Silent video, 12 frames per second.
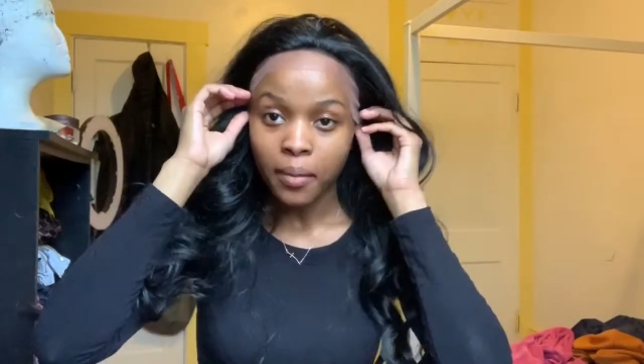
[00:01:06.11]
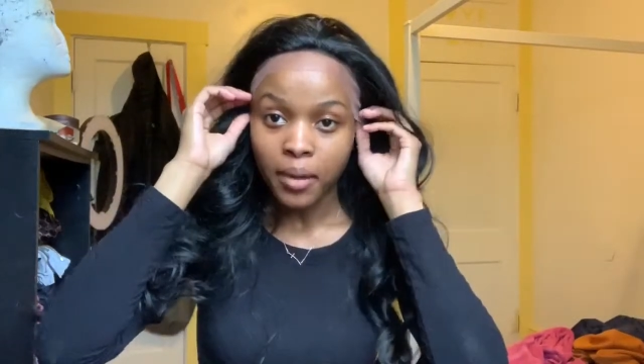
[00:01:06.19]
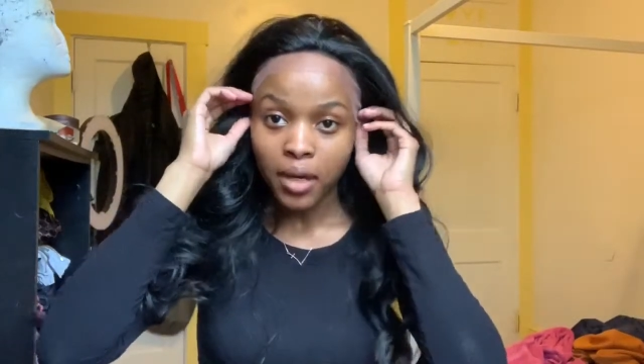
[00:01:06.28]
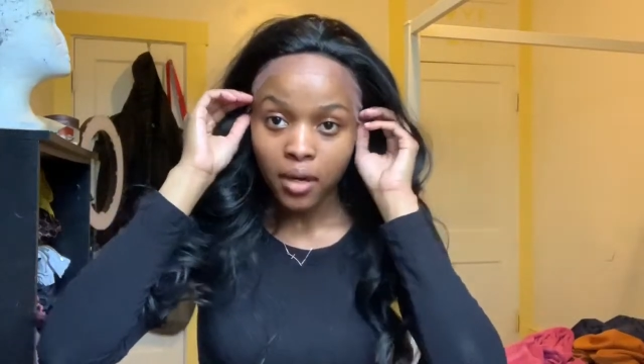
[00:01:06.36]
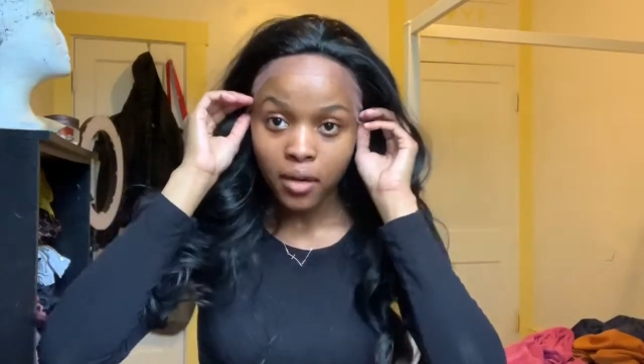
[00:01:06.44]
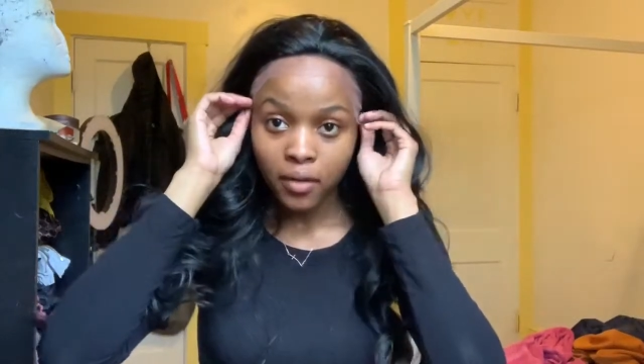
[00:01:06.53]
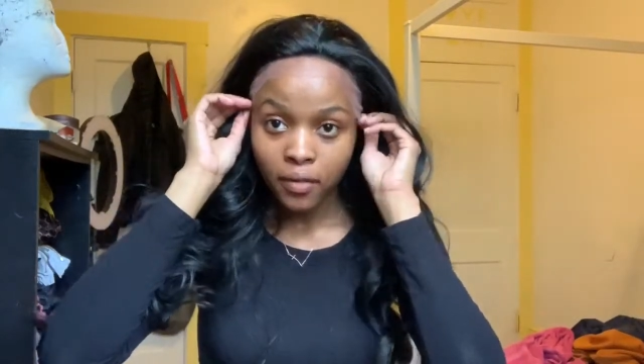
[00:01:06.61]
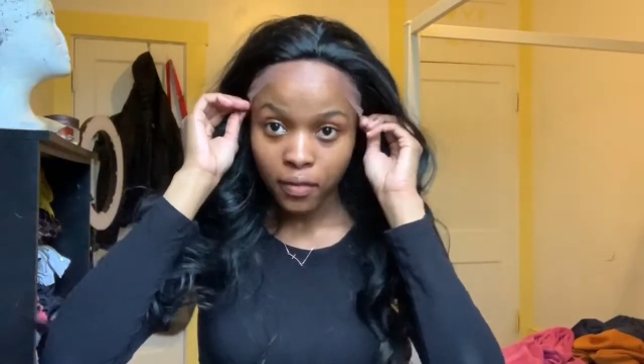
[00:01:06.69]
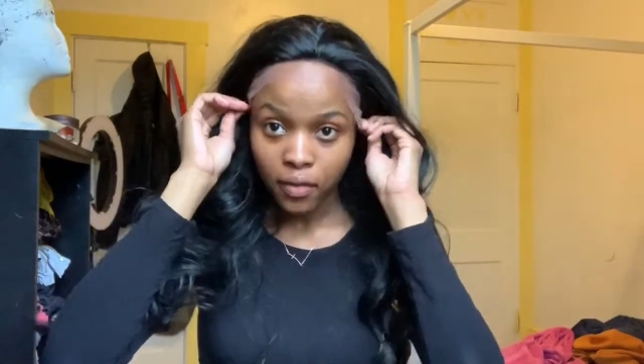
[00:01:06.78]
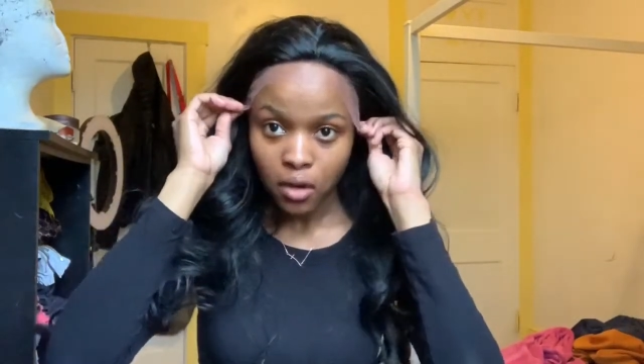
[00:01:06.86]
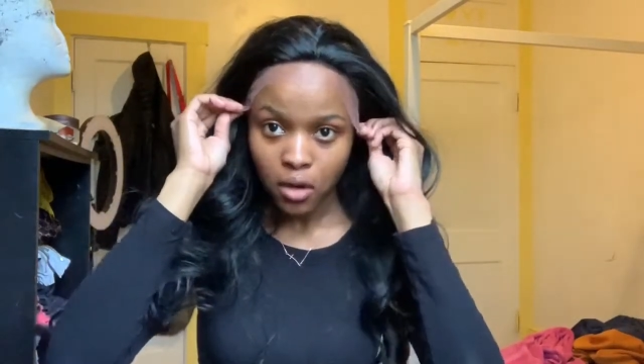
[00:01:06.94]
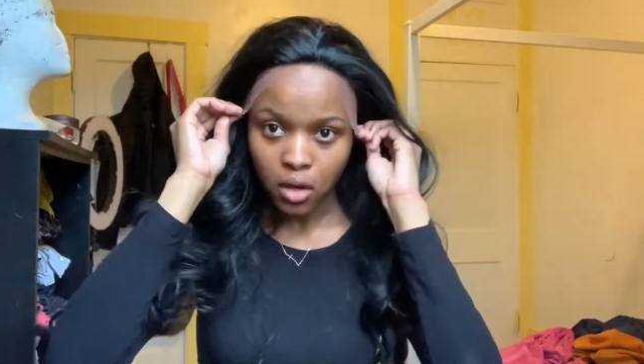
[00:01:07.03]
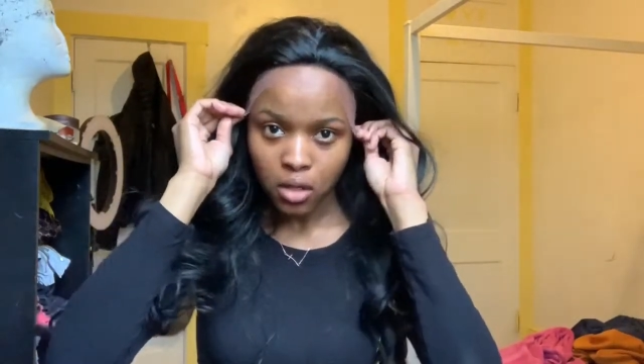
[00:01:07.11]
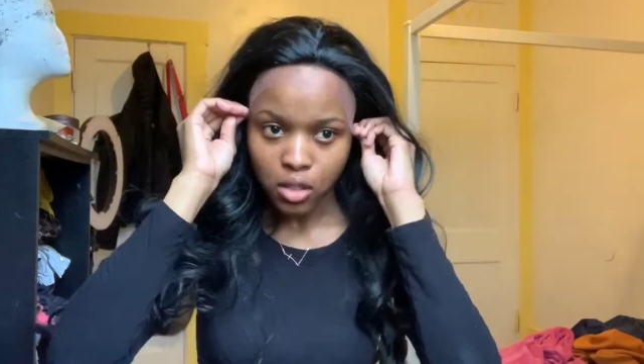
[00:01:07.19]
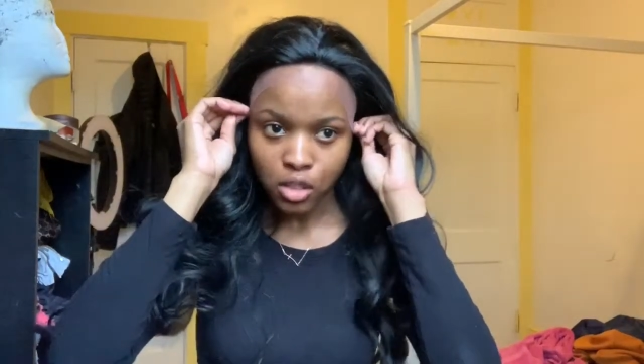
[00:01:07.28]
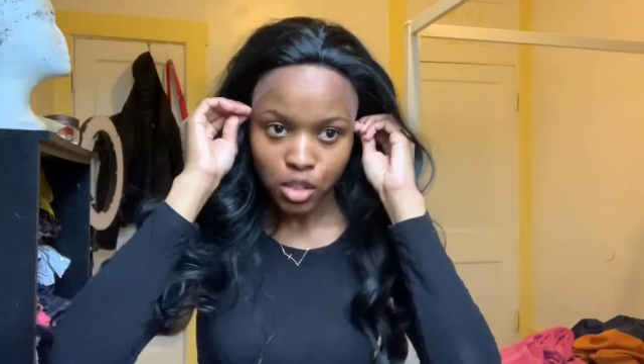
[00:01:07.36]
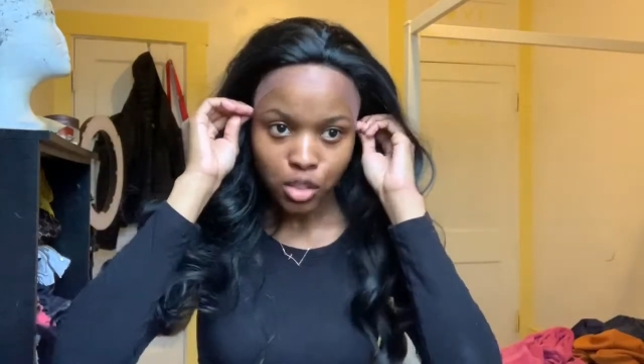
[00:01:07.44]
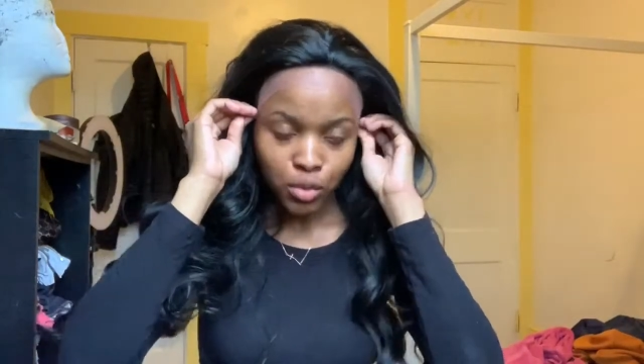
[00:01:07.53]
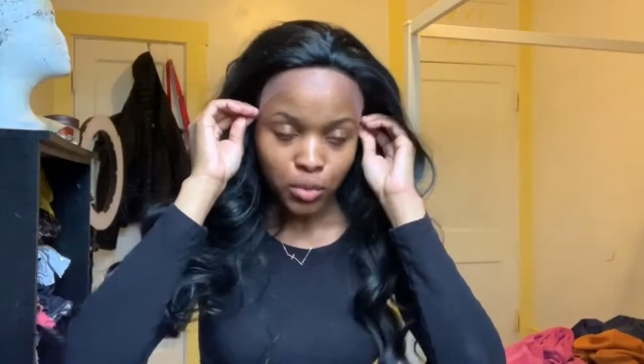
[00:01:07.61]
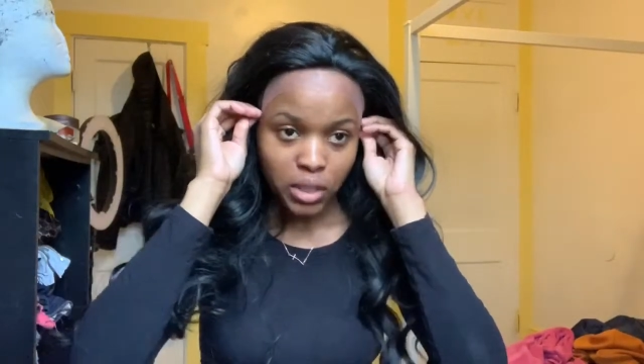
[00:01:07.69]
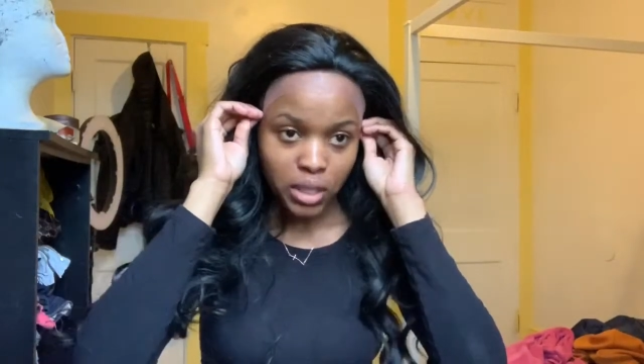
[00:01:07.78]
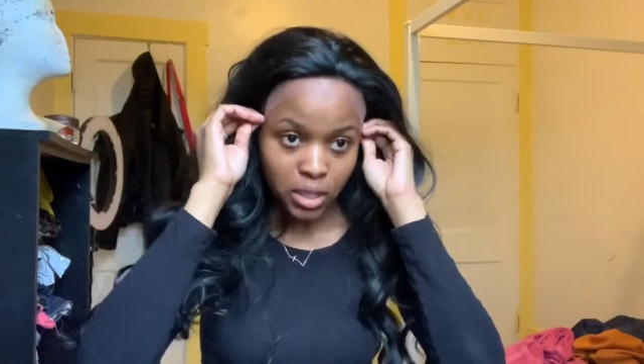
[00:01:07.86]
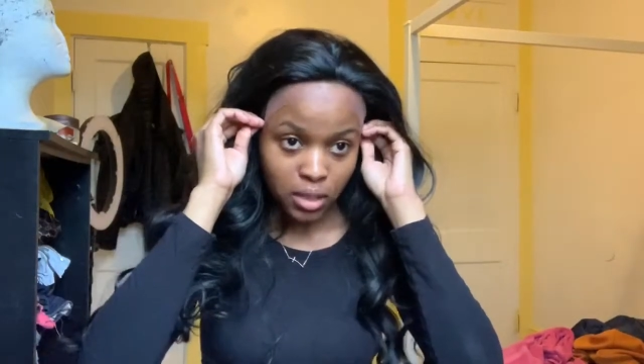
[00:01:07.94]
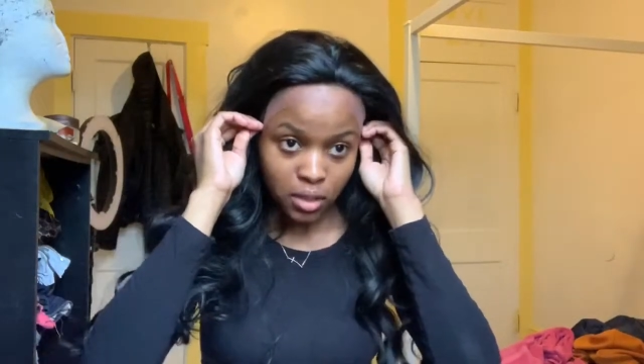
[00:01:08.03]
above on this
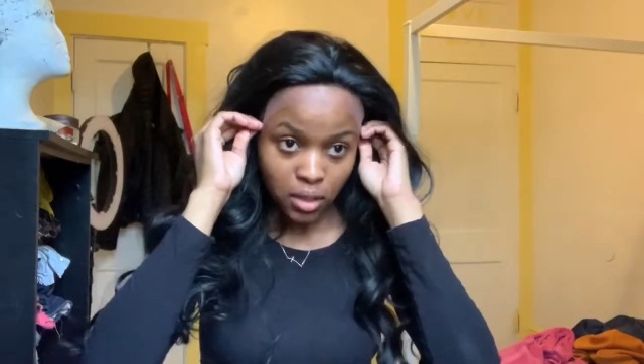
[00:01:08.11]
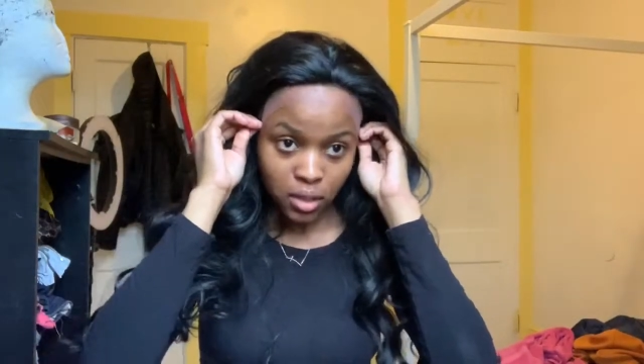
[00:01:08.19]
unit.